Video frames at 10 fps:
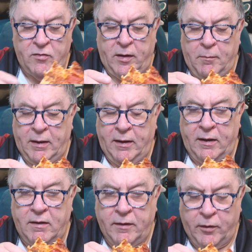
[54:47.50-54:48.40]
to the
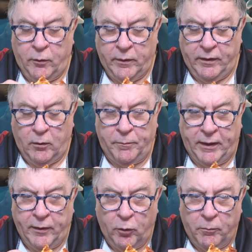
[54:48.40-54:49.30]
mic, I don't know if it'll
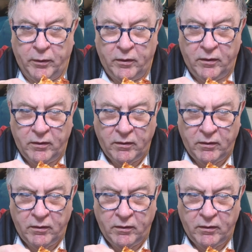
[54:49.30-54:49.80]
pick it up, but